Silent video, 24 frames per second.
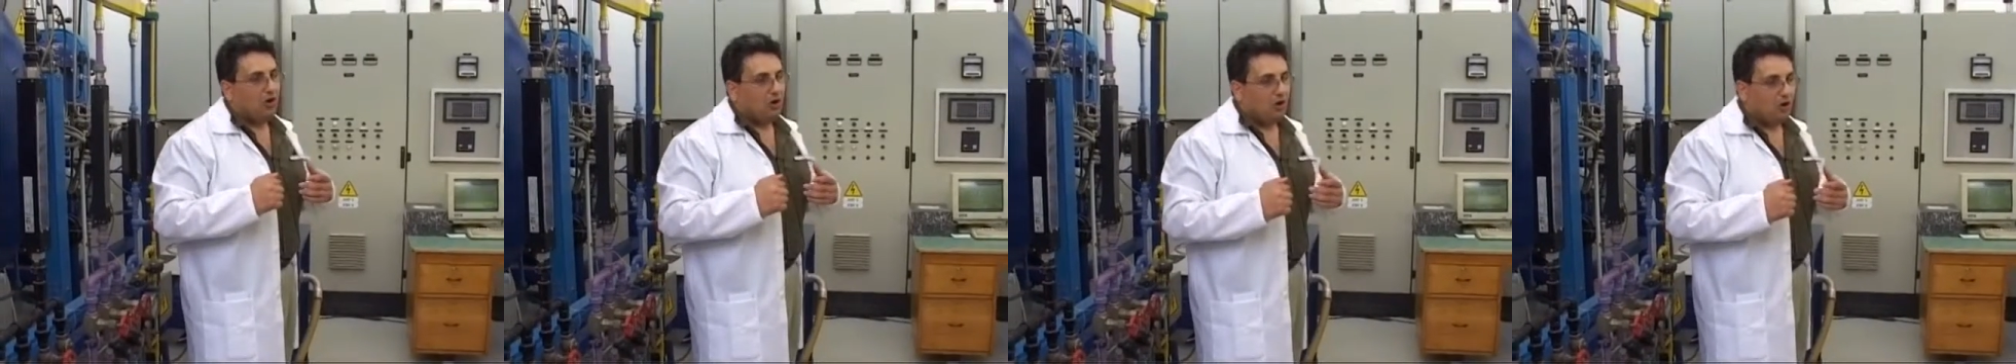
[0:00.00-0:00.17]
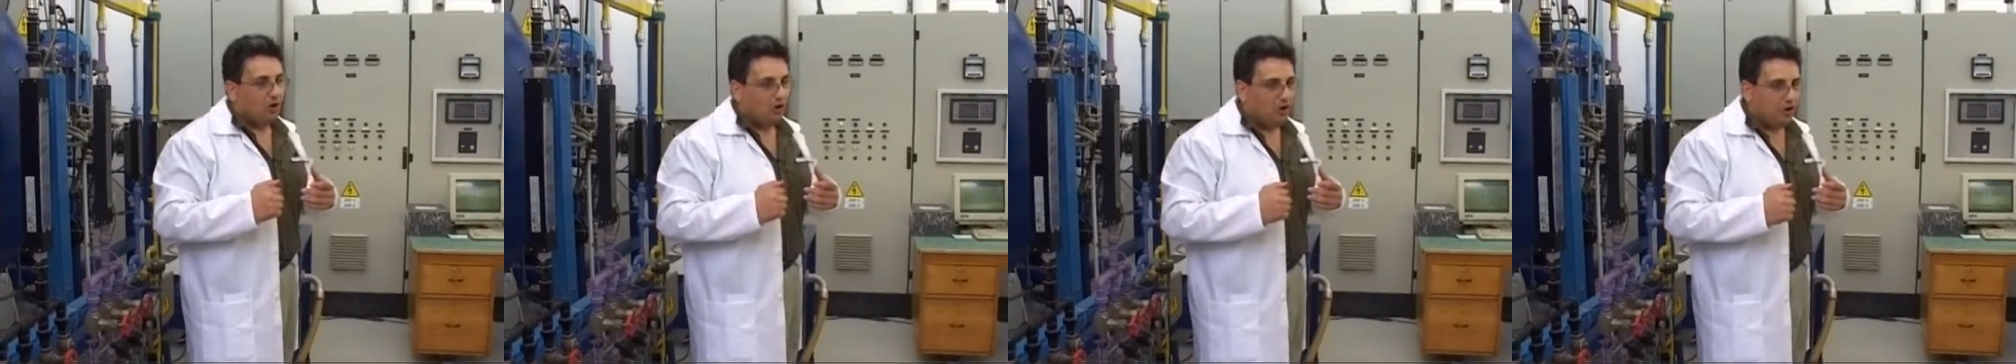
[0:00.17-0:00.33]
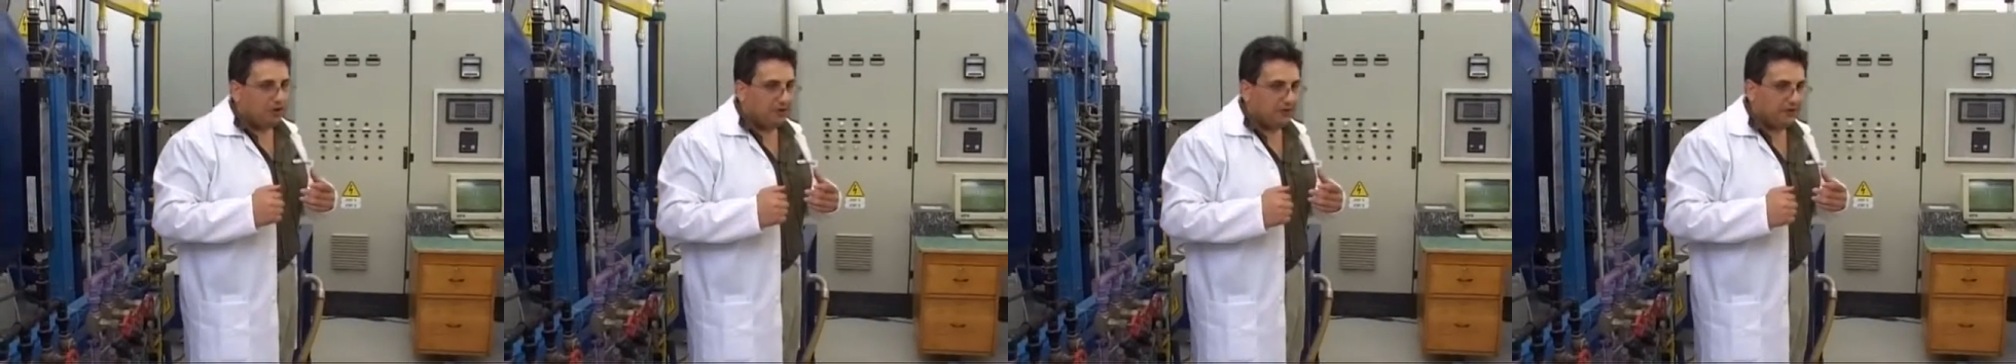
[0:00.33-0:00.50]

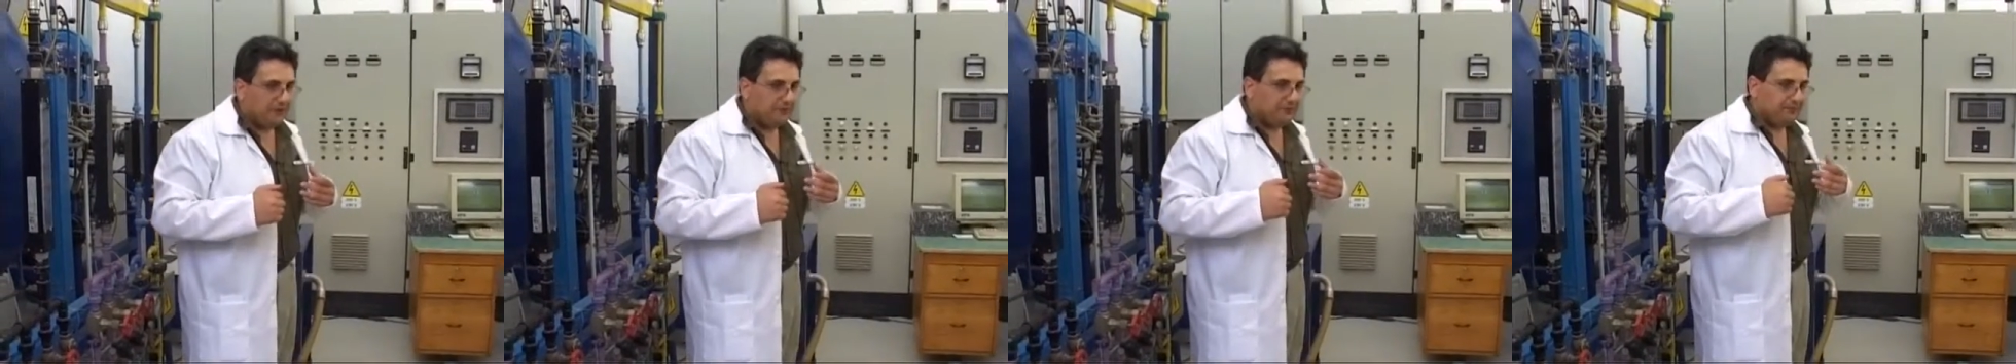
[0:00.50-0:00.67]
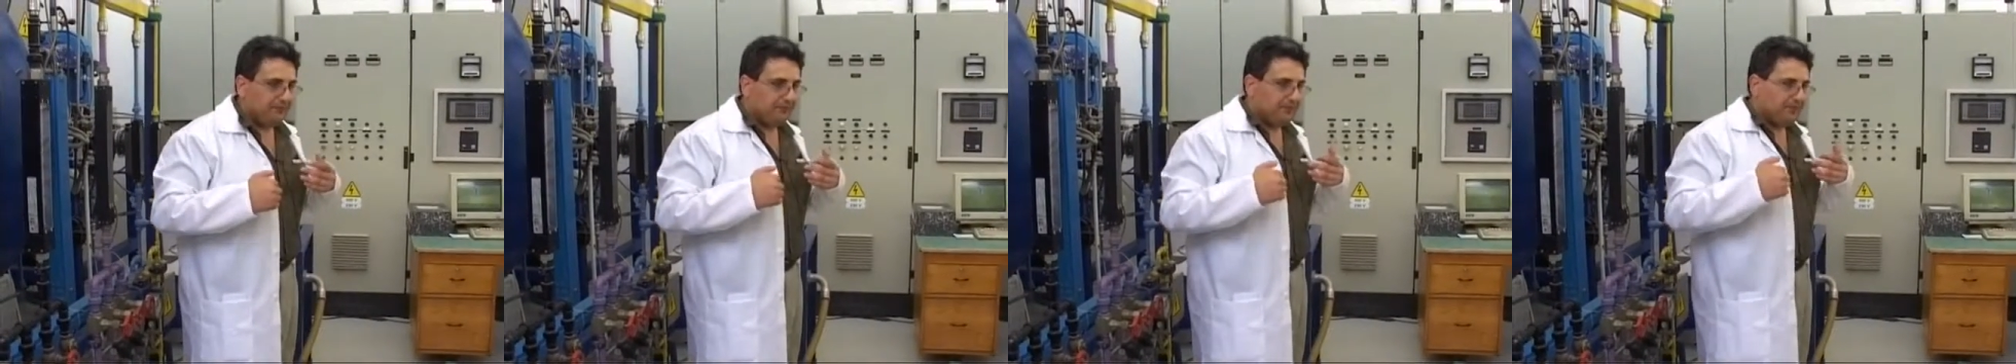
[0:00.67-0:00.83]
or